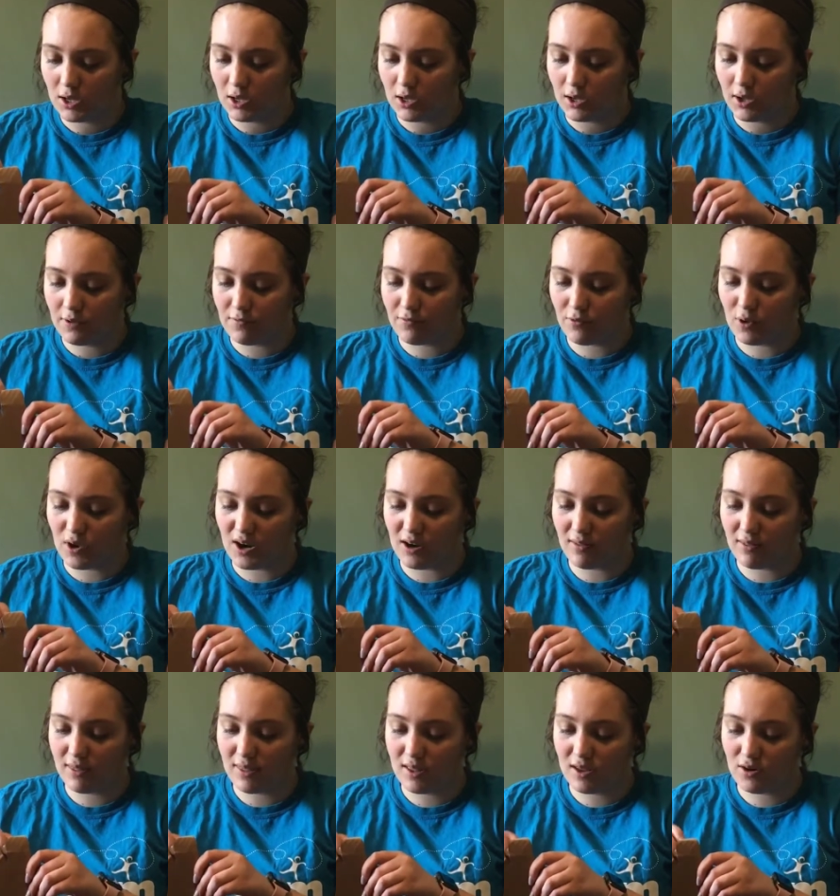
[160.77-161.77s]
And for
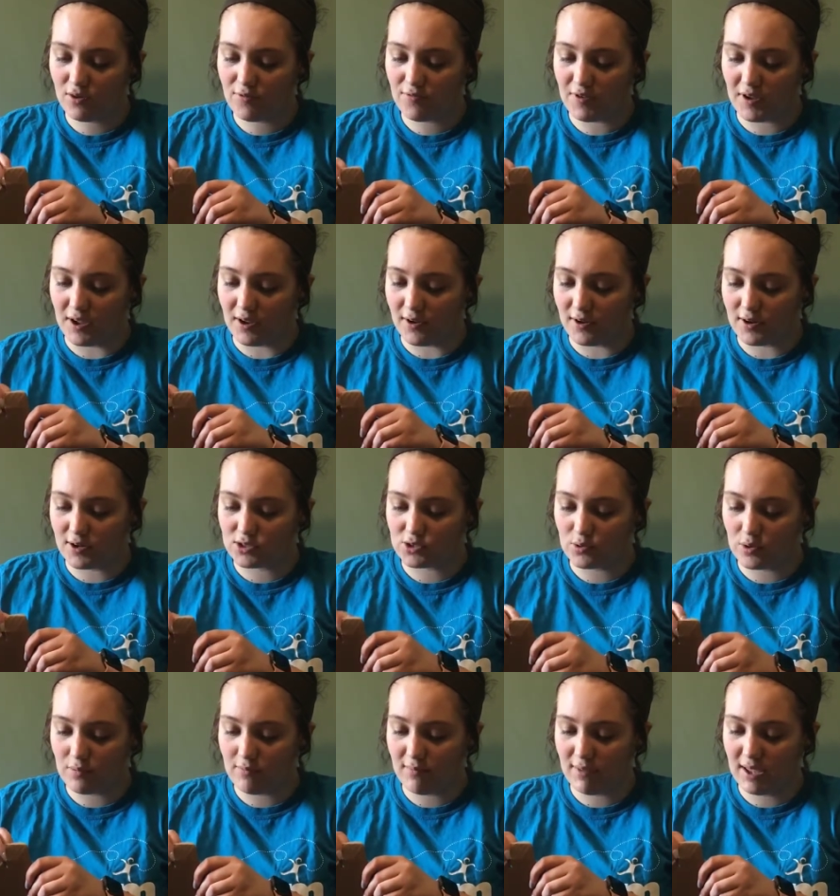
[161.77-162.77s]
our little fingers,
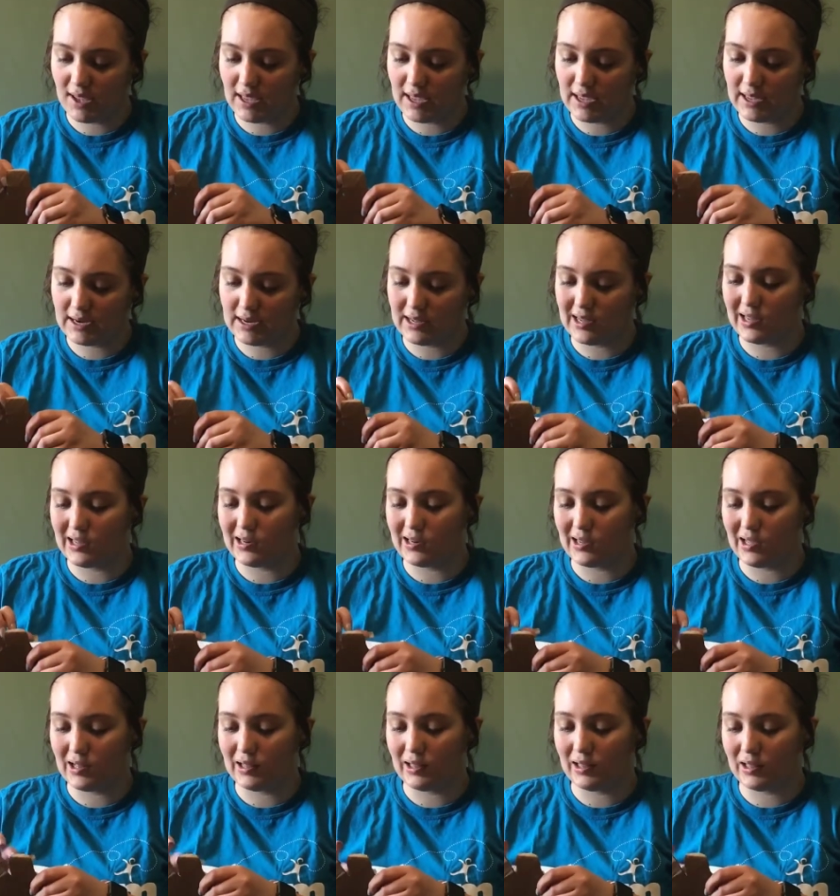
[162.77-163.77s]
we may need
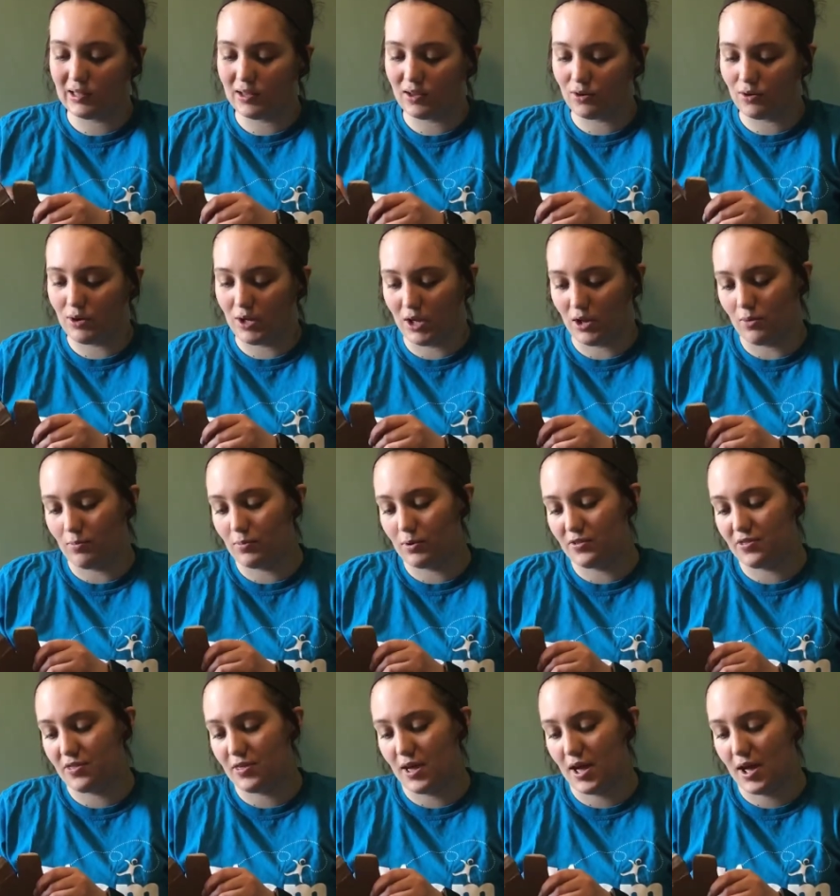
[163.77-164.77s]
a little help with
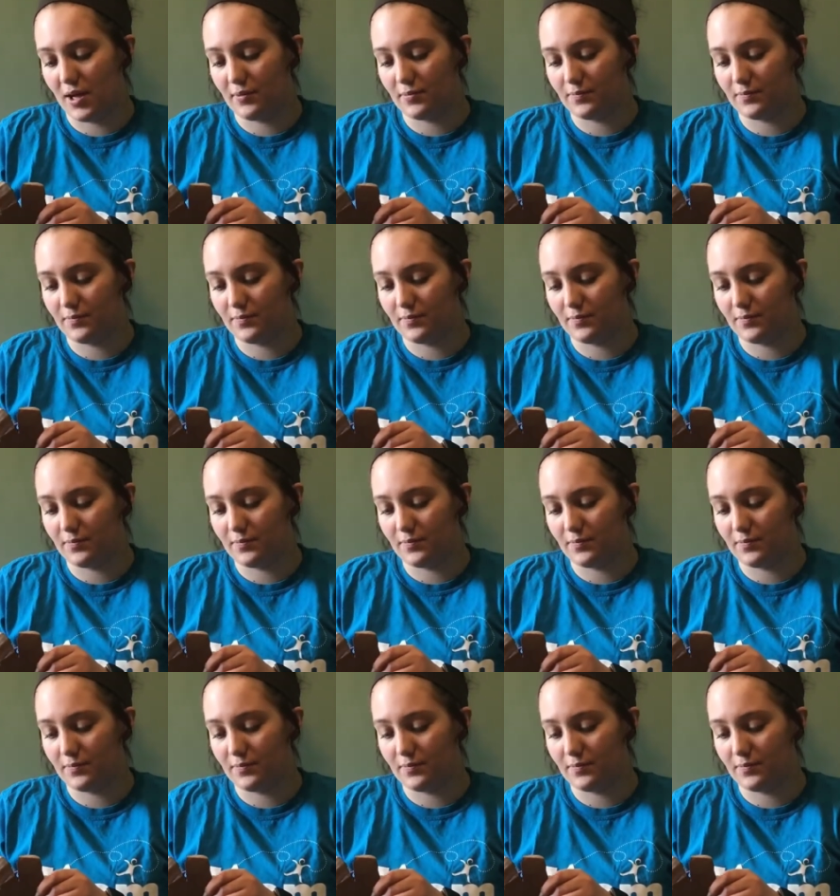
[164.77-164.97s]
that.